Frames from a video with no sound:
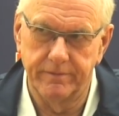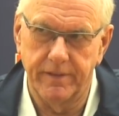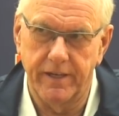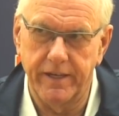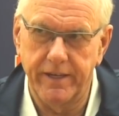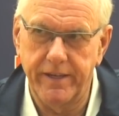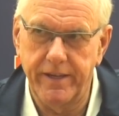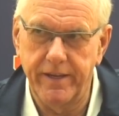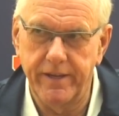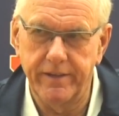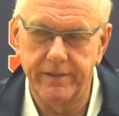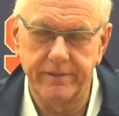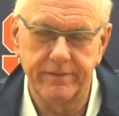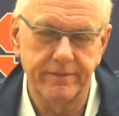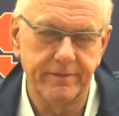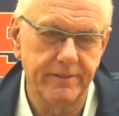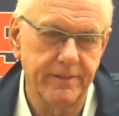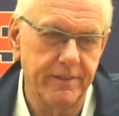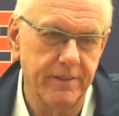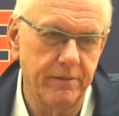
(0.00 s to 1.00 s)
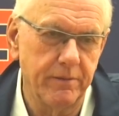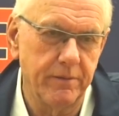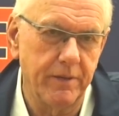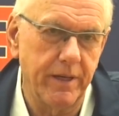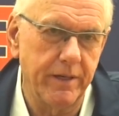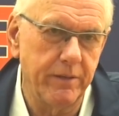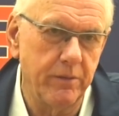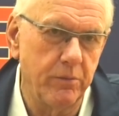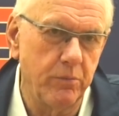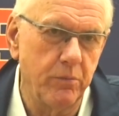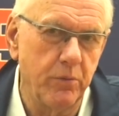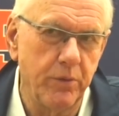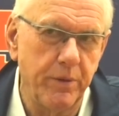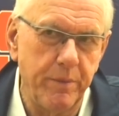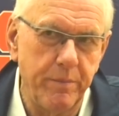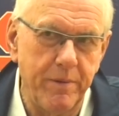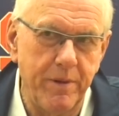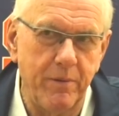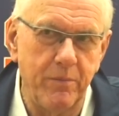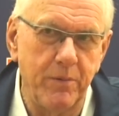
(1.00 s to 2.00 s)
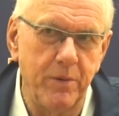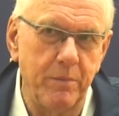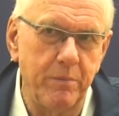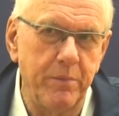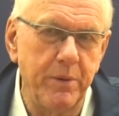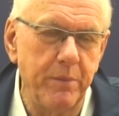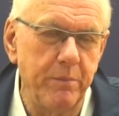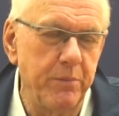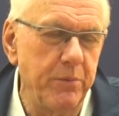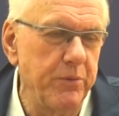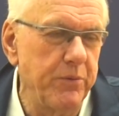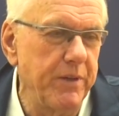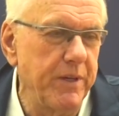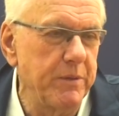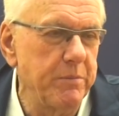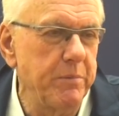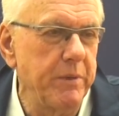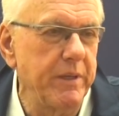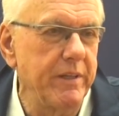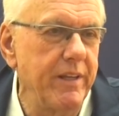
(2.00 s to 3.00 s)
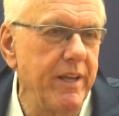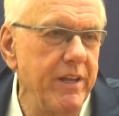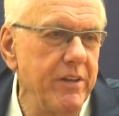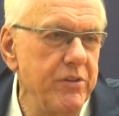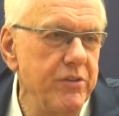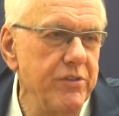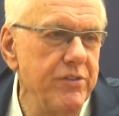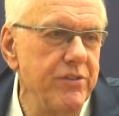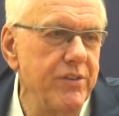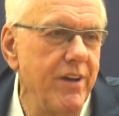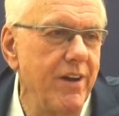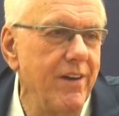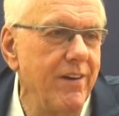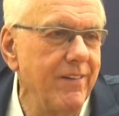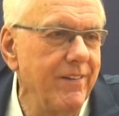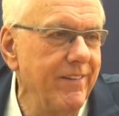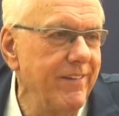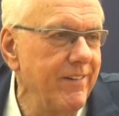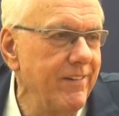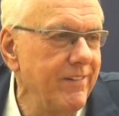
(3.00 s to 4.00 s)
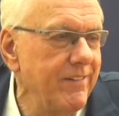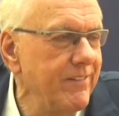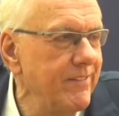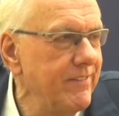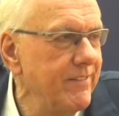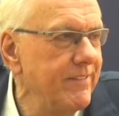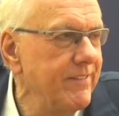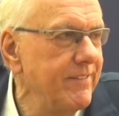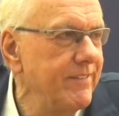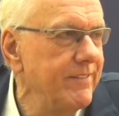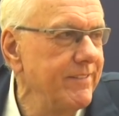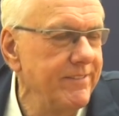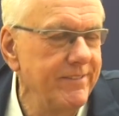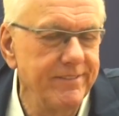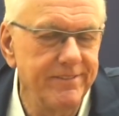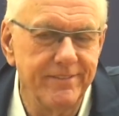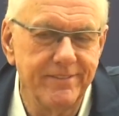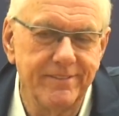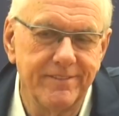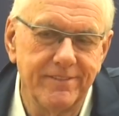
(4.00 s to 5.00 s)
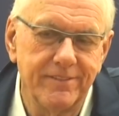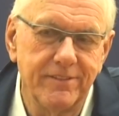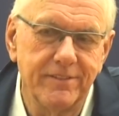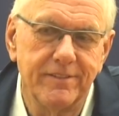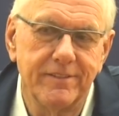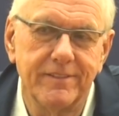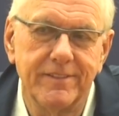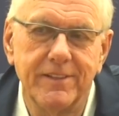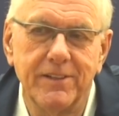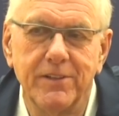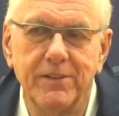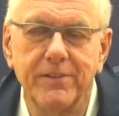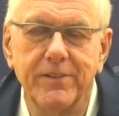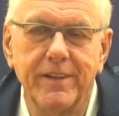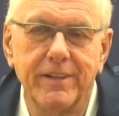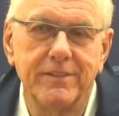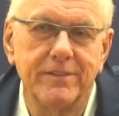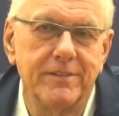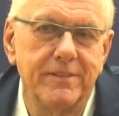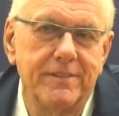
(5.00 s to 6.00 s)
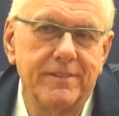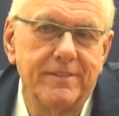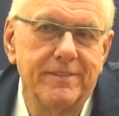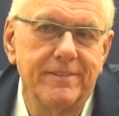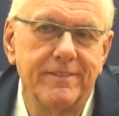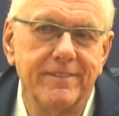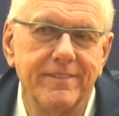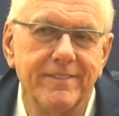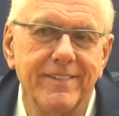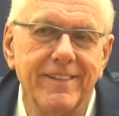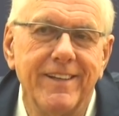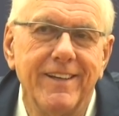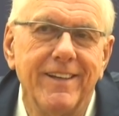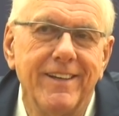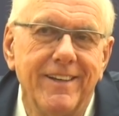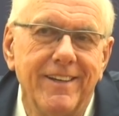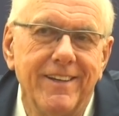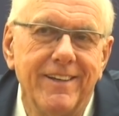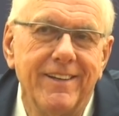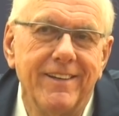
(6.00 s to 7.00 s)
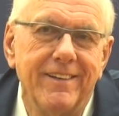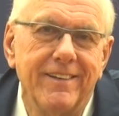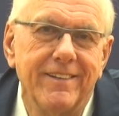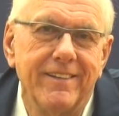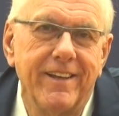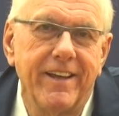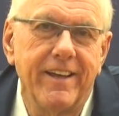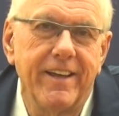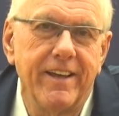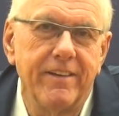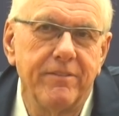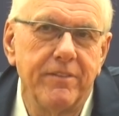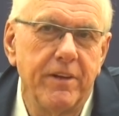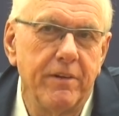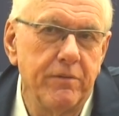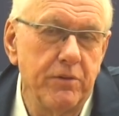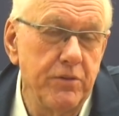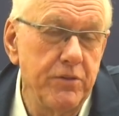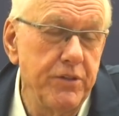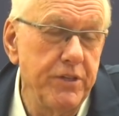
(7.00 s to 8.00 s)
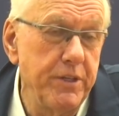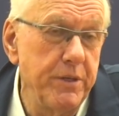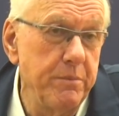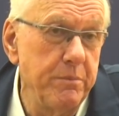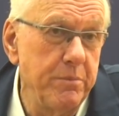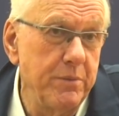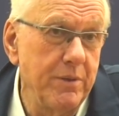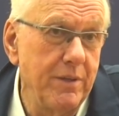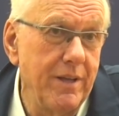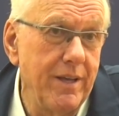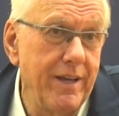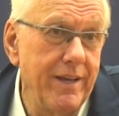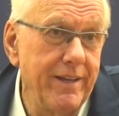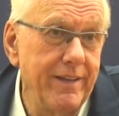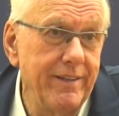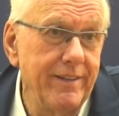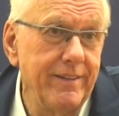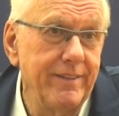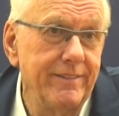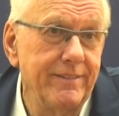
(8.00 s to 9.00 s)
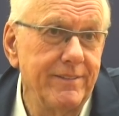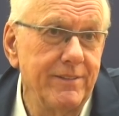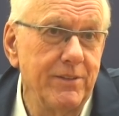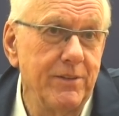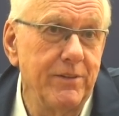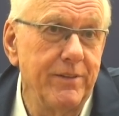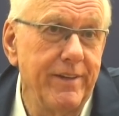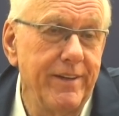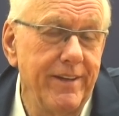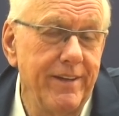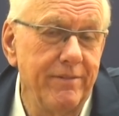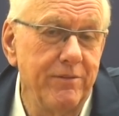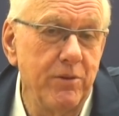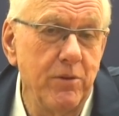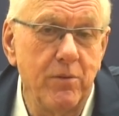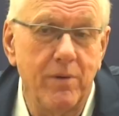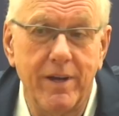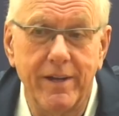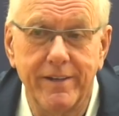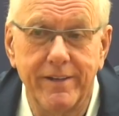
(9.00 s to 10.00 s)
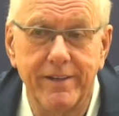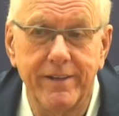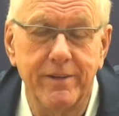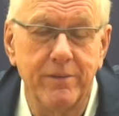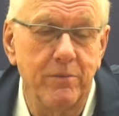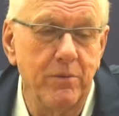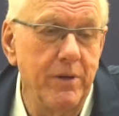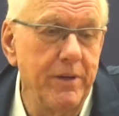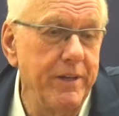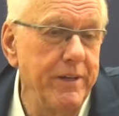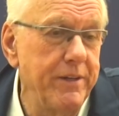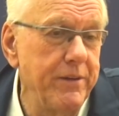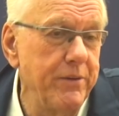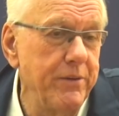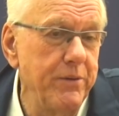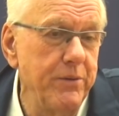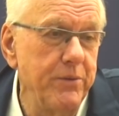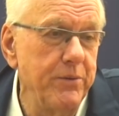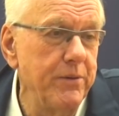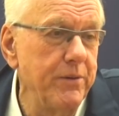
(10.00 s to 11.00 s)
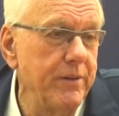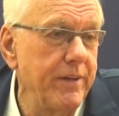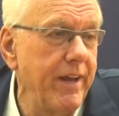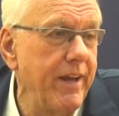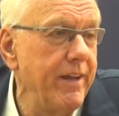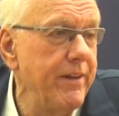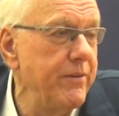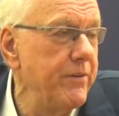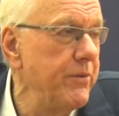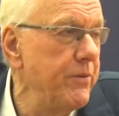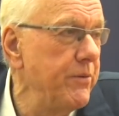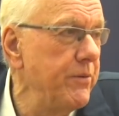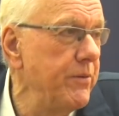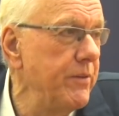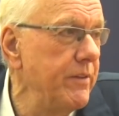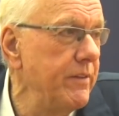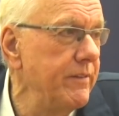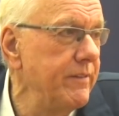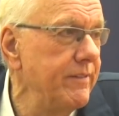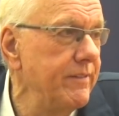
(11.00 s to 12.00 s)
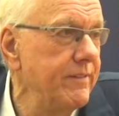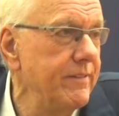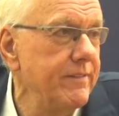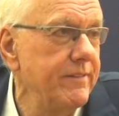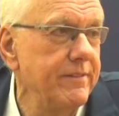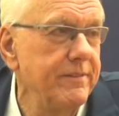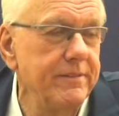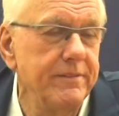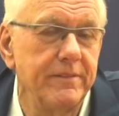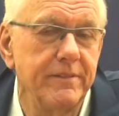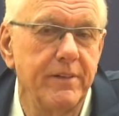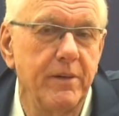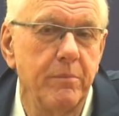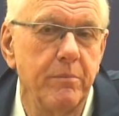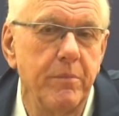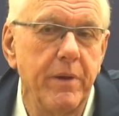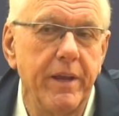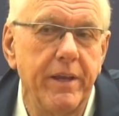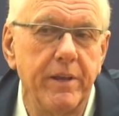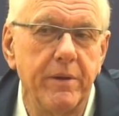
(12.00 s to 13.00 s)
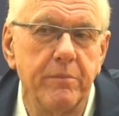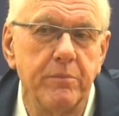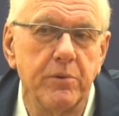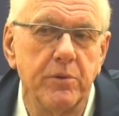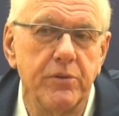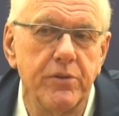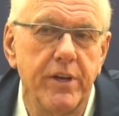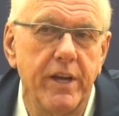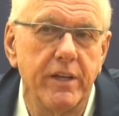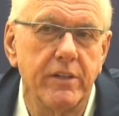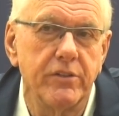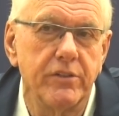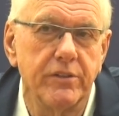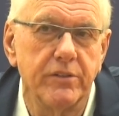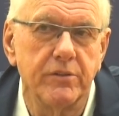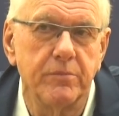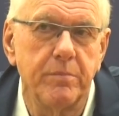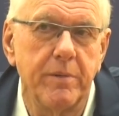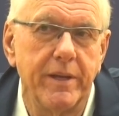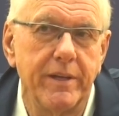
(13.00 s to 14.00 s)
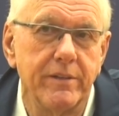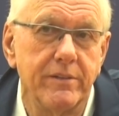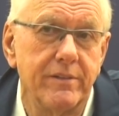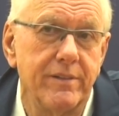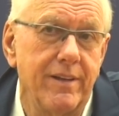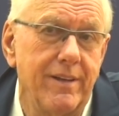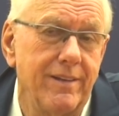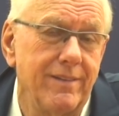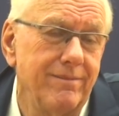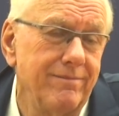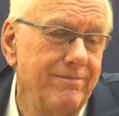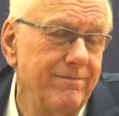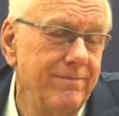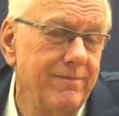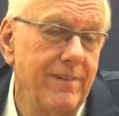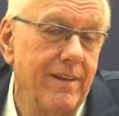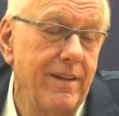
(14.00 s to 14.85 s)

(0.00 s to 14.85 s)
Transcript: I don't worry about what people's expectations are. They're, you know, that's, they have never seen him play, so they have no idea what he can do or can't do, and they're making projections based on,